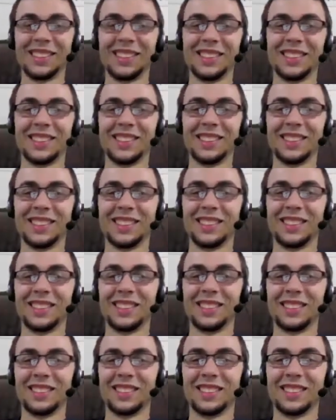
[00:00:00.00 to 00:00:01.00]
I'll not
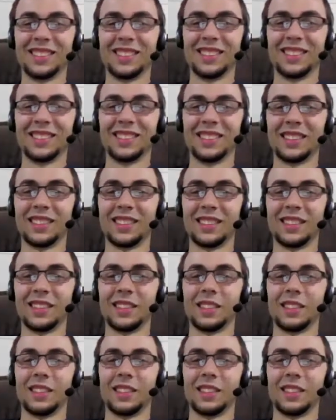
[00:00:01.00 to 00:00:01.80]
surrender.